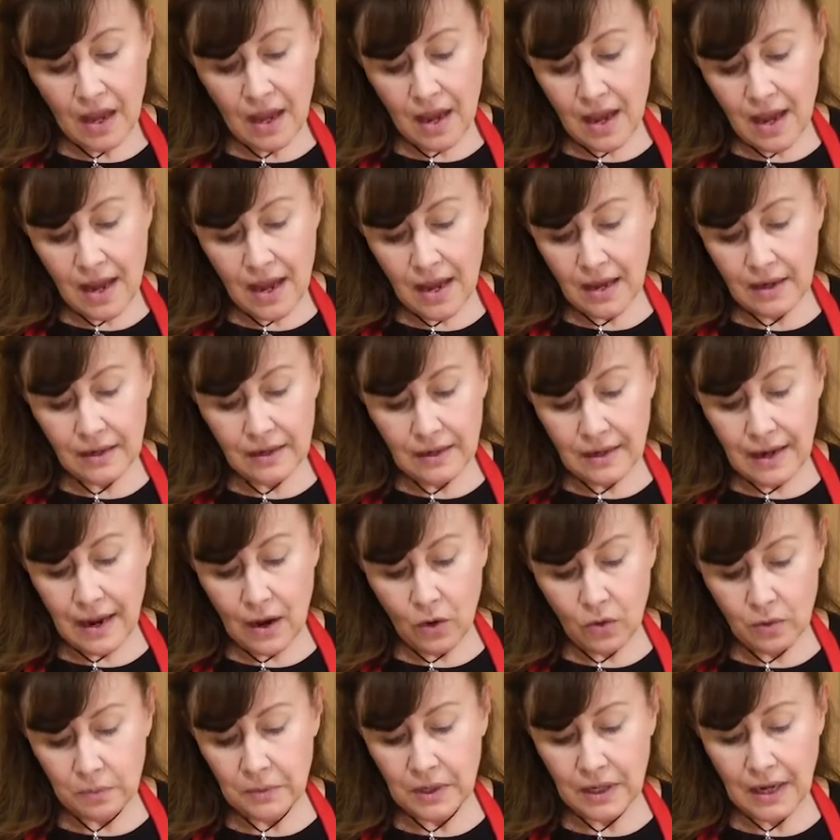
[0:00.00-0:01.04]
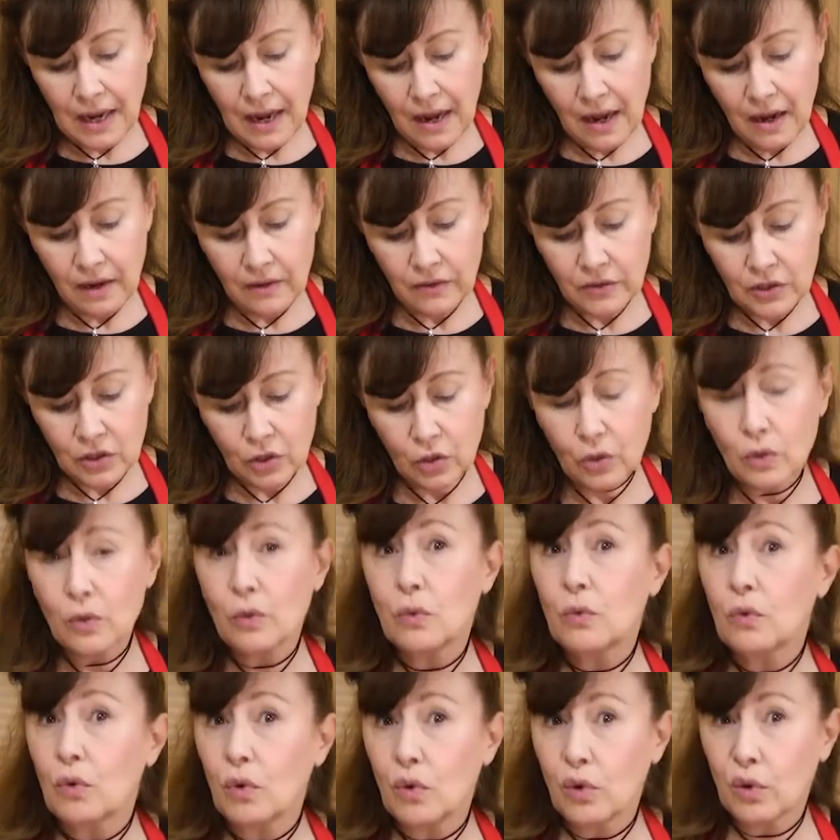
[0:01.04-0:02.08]
and now I'm gonna have
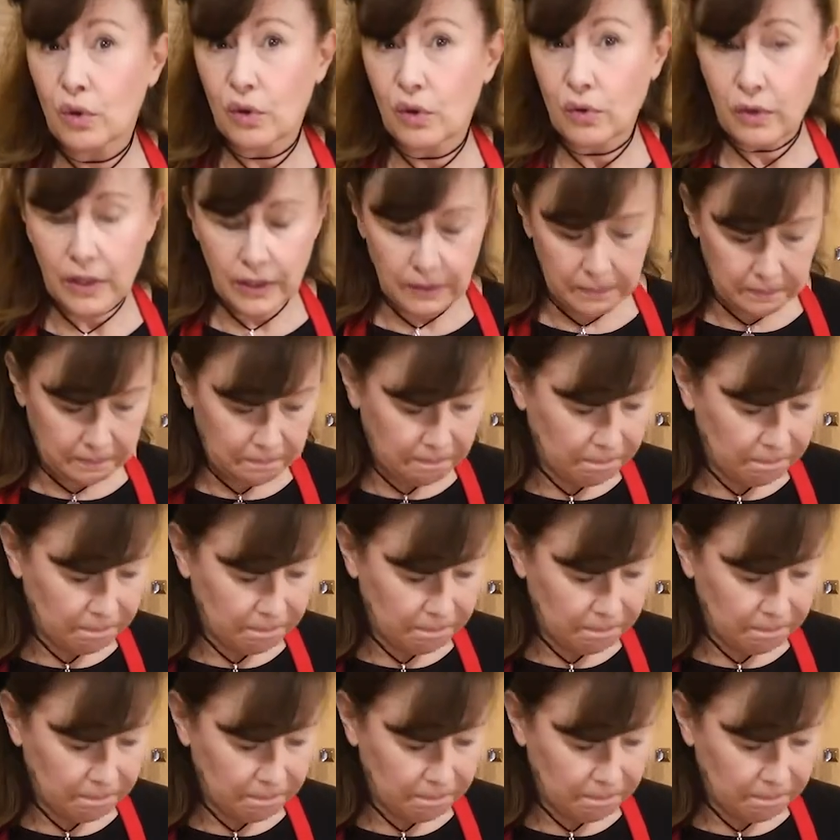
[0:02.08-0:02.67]
to order it.